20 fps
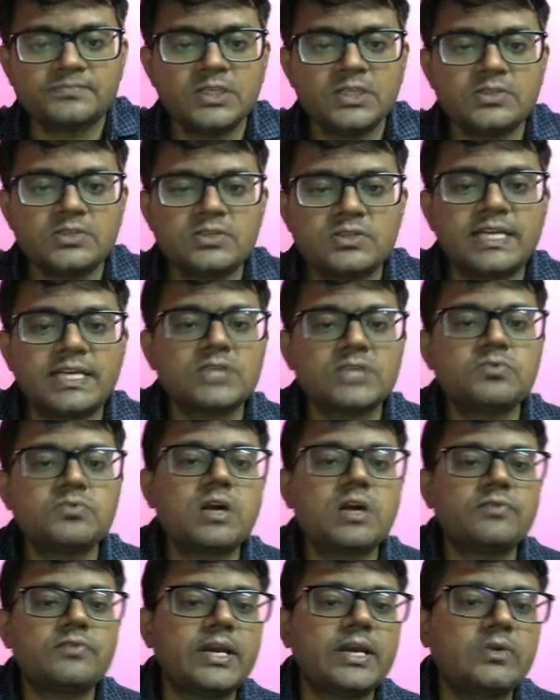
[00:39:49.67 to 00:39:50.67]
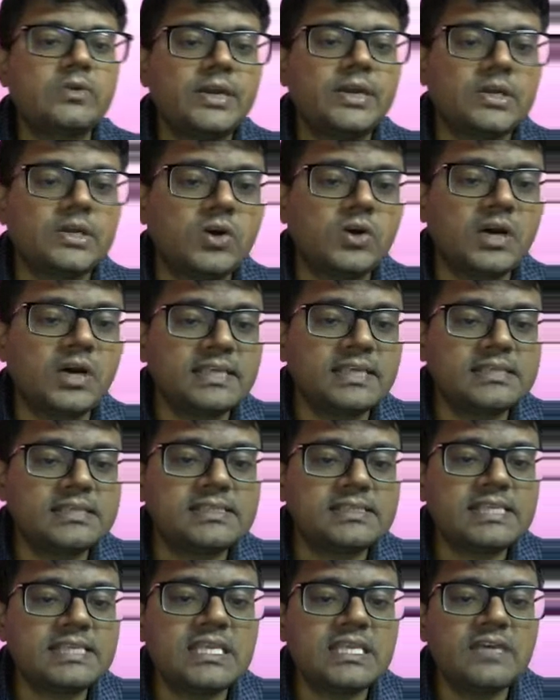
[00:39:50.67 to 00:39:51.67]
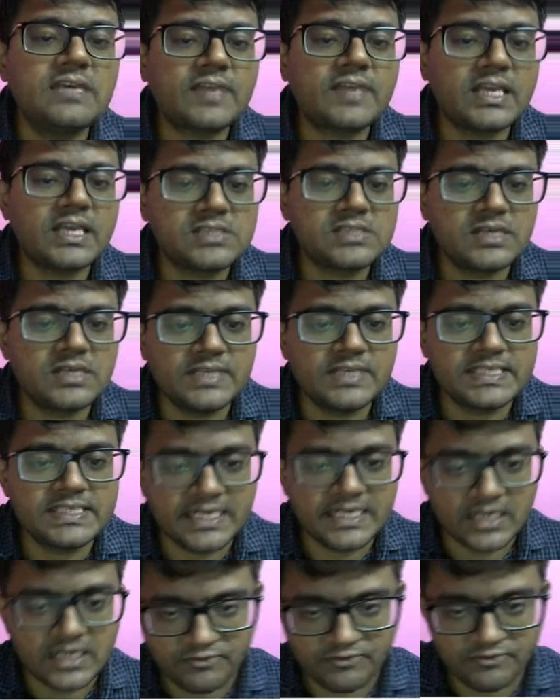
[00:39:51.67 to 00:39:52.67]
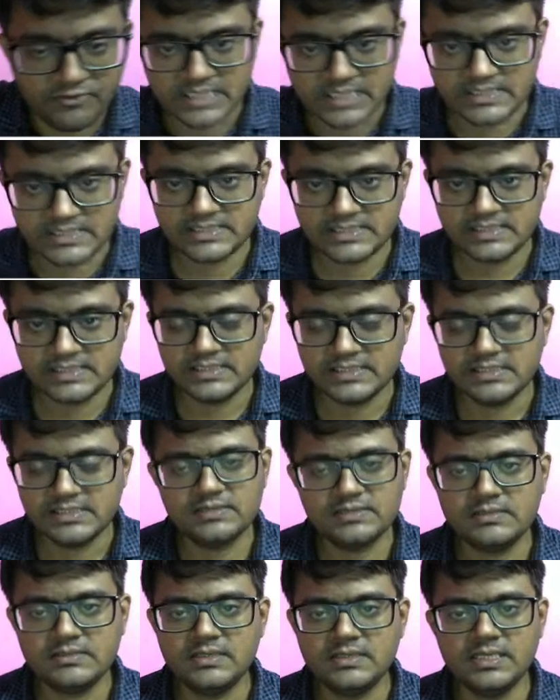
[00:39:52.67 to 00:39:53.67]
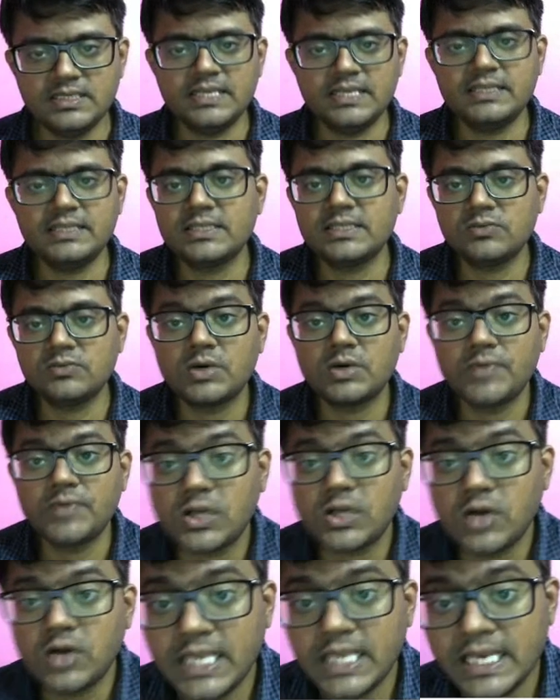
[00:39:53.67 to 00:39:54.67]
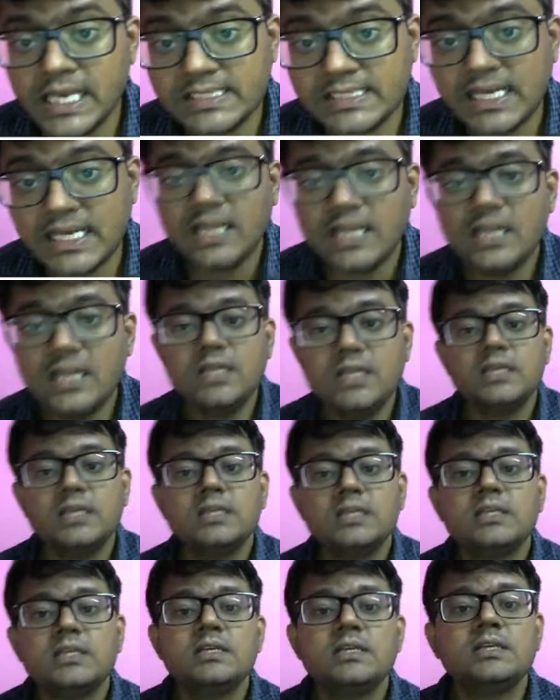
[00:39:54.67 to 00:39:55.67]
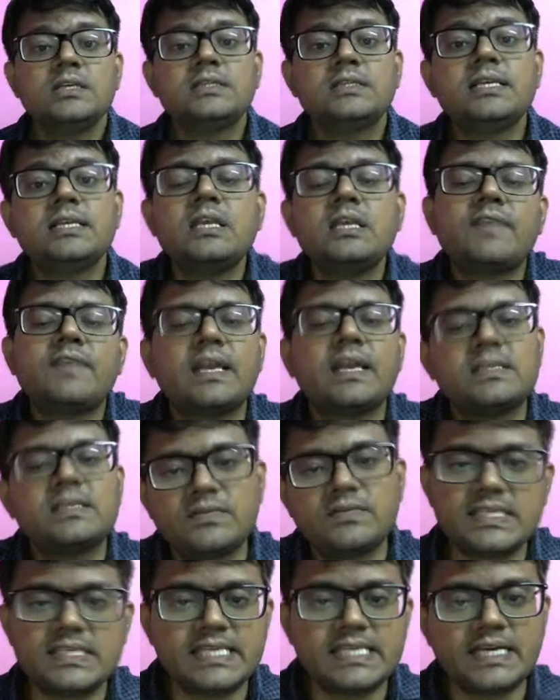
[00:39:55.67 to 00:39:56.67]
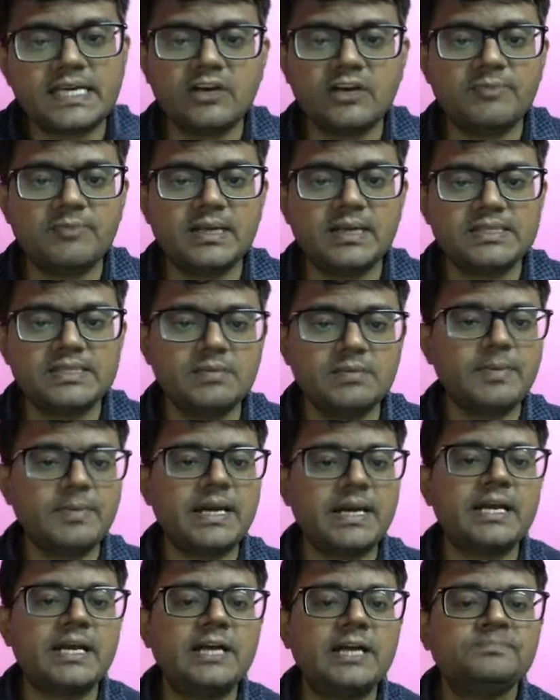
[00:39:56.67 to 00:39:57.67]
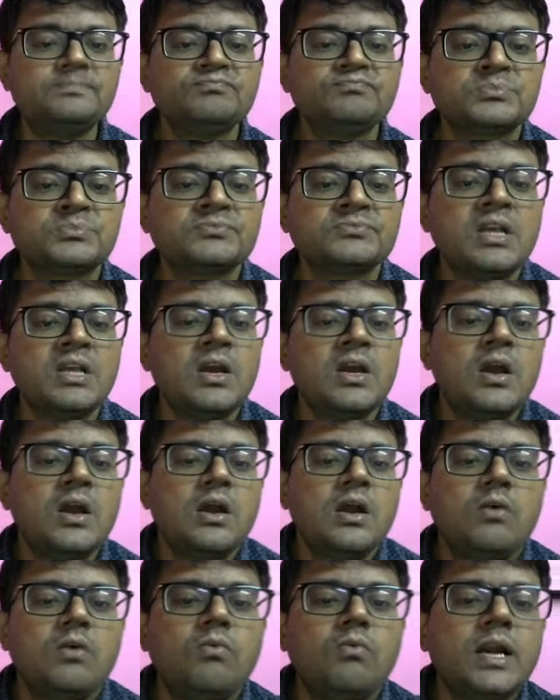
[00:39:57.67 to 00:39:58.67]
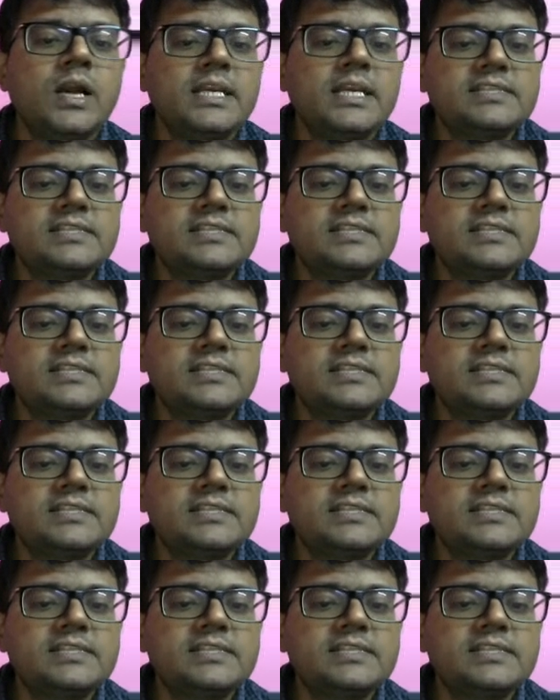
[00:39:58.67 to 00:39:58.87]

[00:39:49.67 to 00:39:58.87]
so that is what we are going to call as the significance of the center of mass. Then that is what we are calling as the significance of the center of mass. Ipo parunga, what is